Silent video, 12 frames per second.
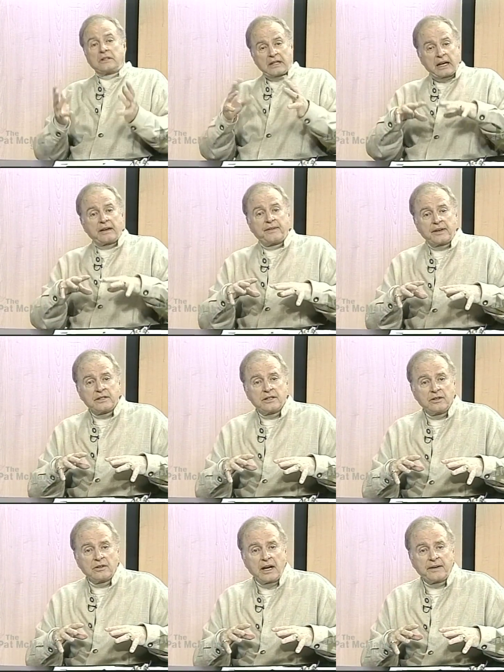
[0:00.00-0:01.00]
a lot of things
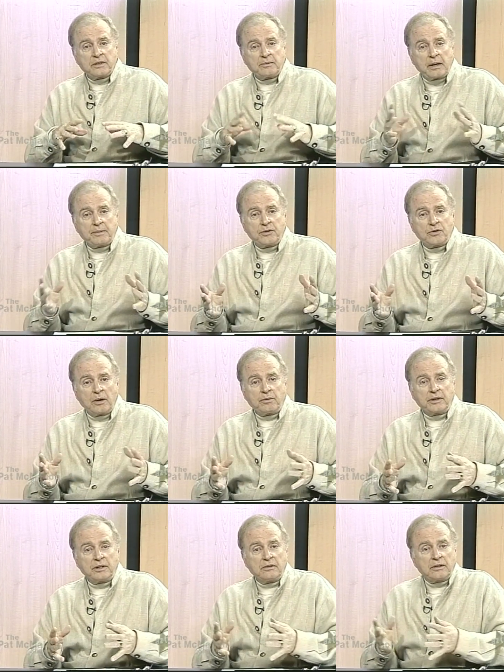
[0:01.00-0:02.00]
in your life that might be
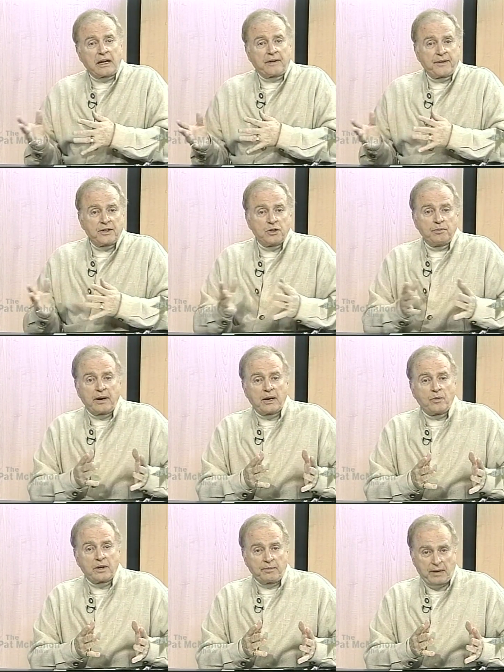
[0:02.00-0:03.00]
troubling you, a lot of things you
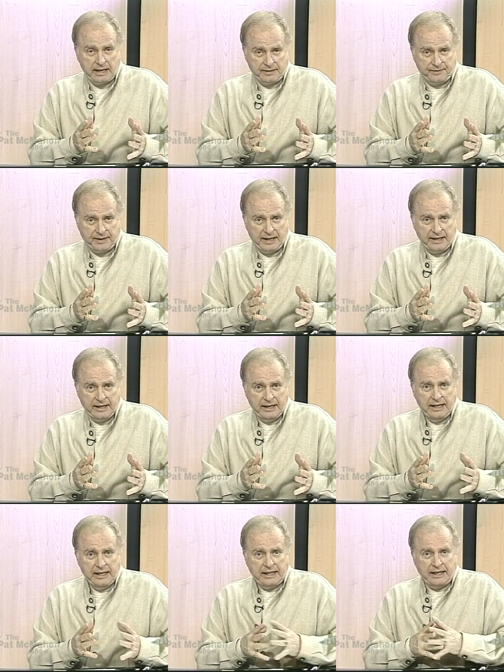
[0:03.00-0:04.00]
might want to modify
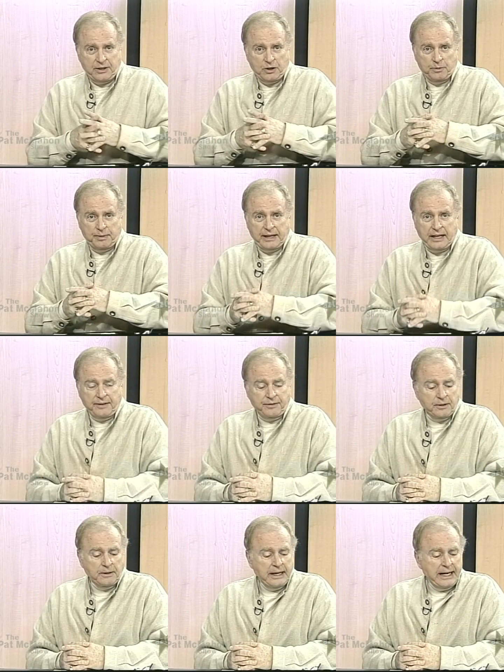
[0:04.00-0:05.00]
in your
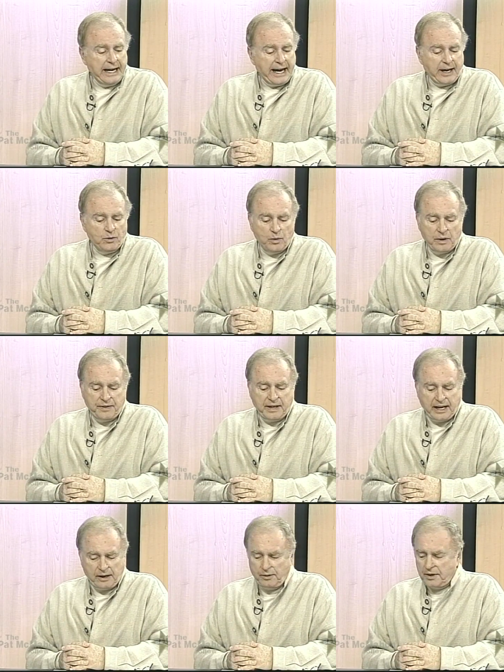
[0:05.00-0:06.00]
behavior. And one of
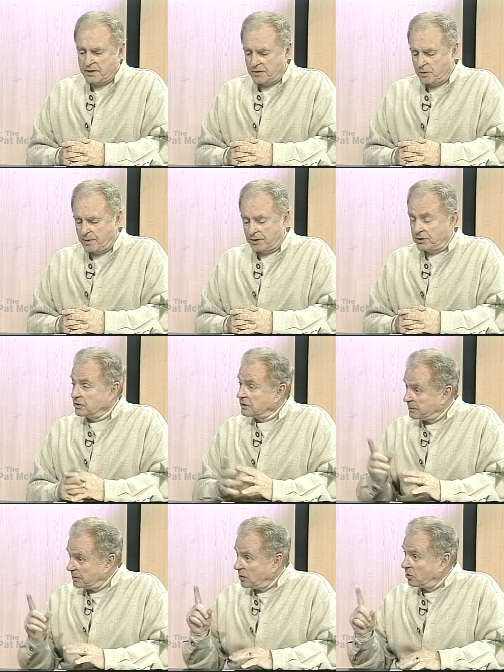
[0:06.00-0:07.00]
the areas of
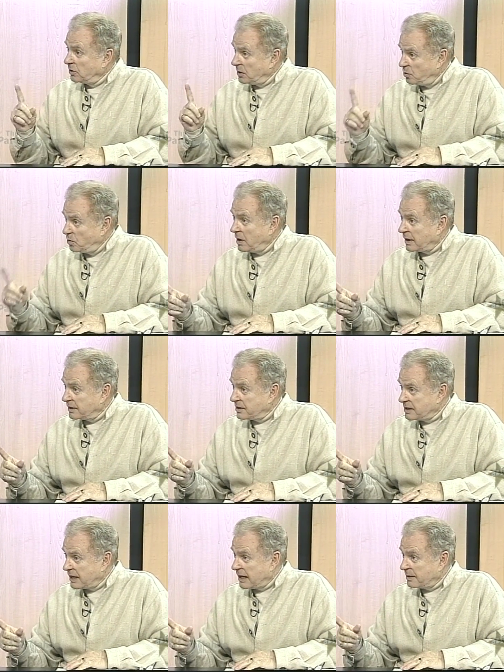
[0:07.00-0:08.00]
specialty, but only one,
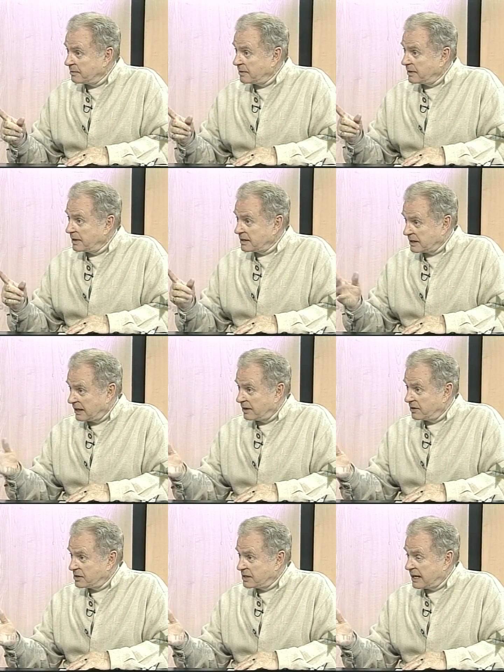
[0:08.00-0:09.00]
Sam, as I
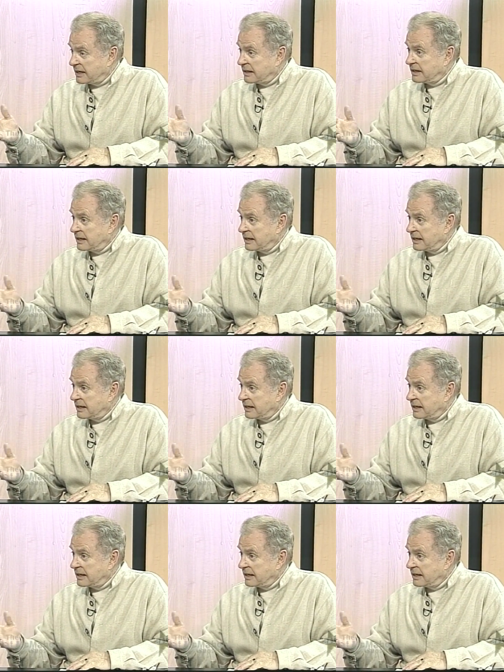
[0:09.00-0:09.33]
understand it,